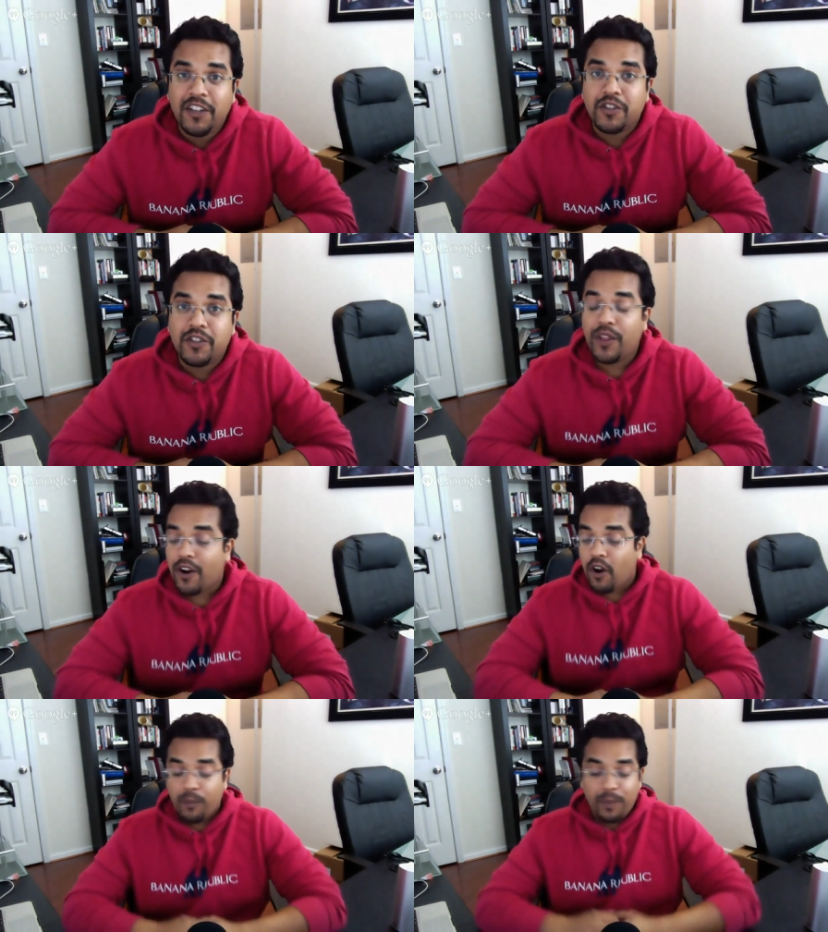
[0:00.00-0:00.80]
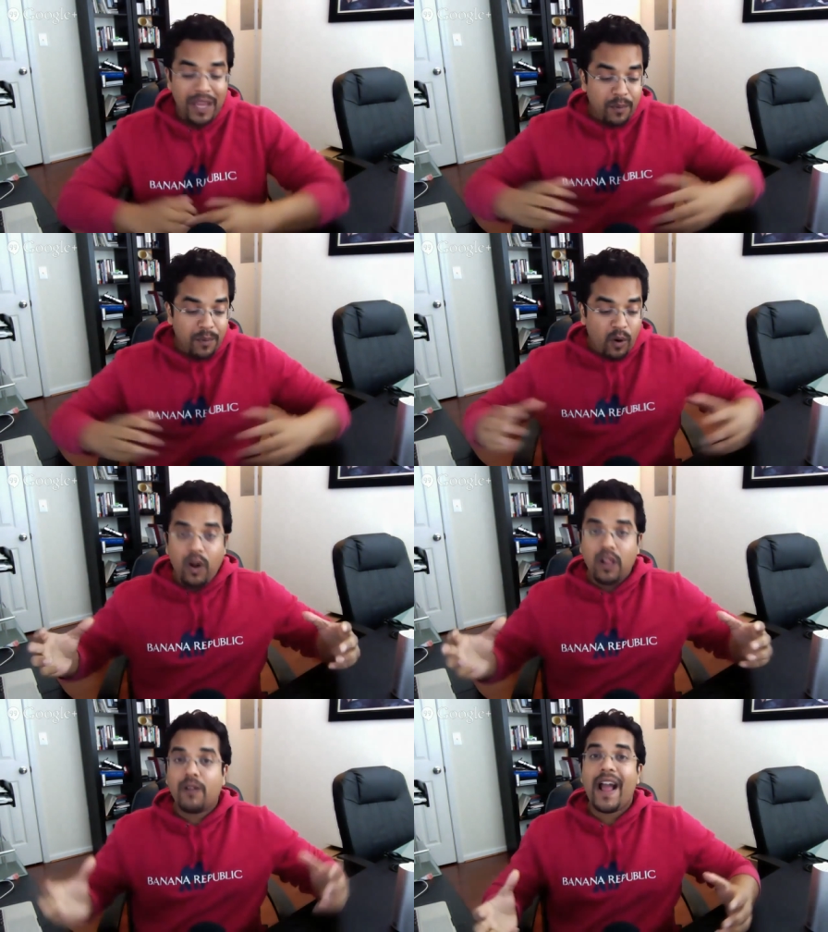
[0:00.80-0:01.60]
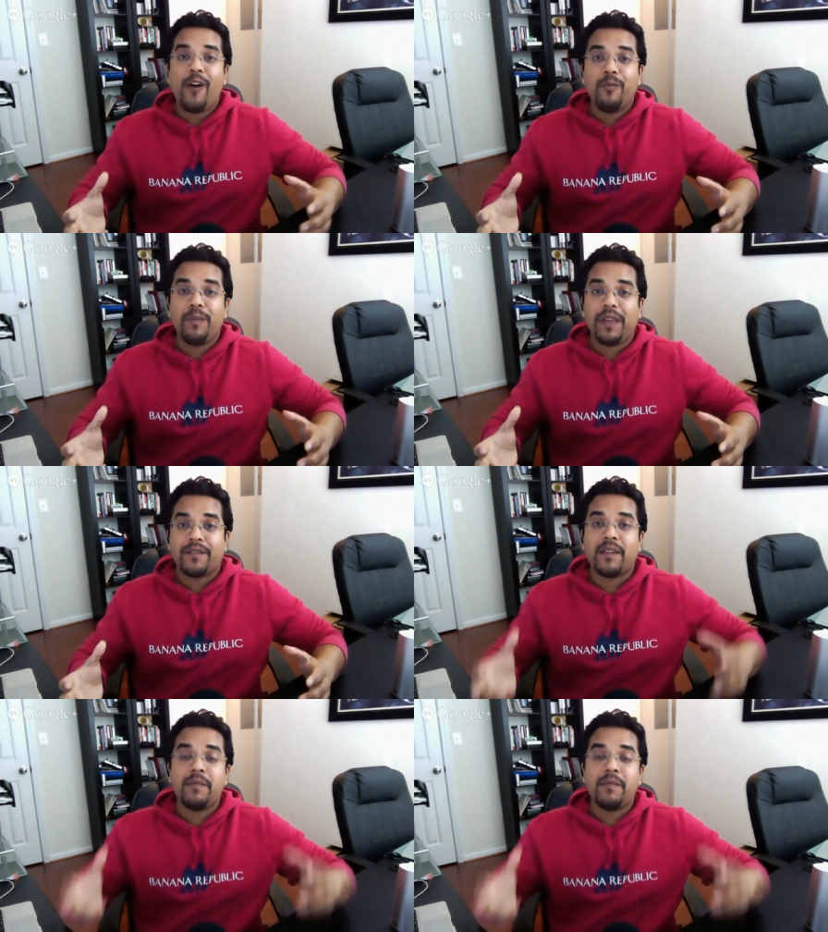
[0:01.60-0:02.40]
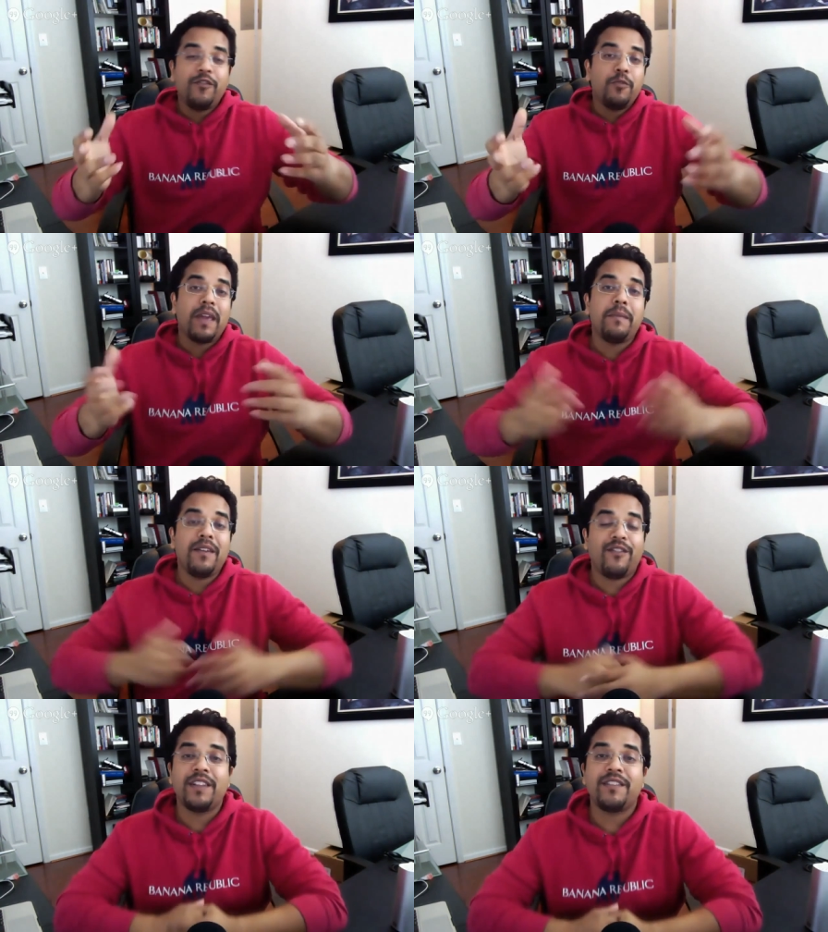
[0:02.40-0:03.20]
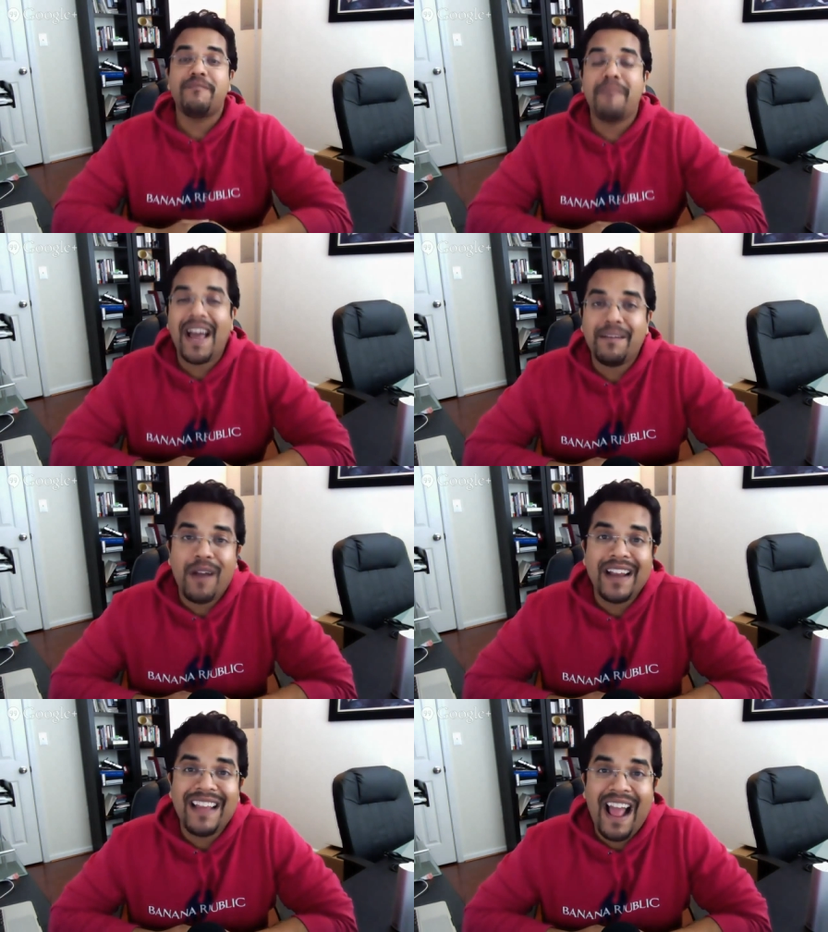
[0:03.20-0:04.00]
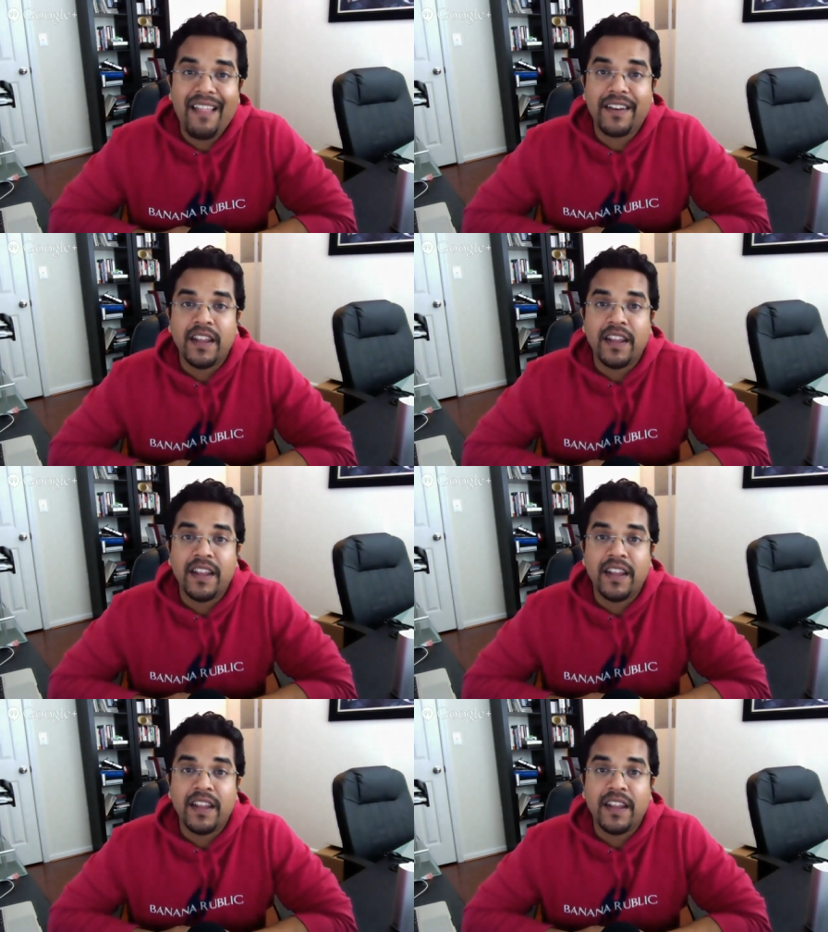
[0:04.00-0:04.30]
So there are people all around me. Some of you may be friends of Matt and Brad Callen.